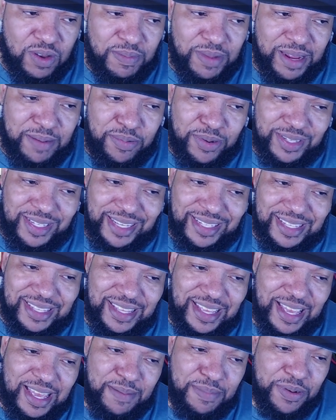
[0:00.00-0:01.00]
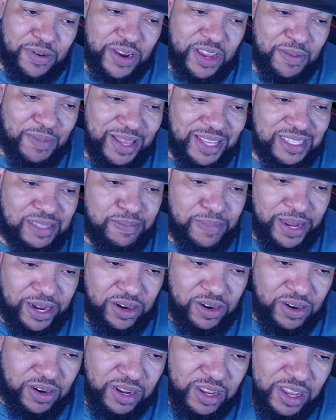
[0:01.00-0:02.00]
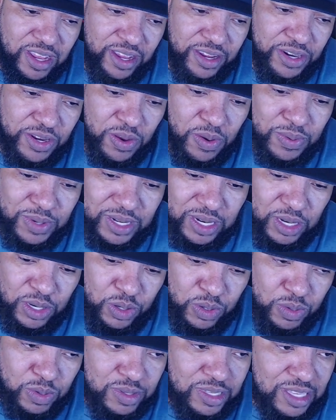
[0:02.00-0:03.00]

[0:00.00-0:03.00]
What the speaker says: but protecting the Imperium is better. Don't lose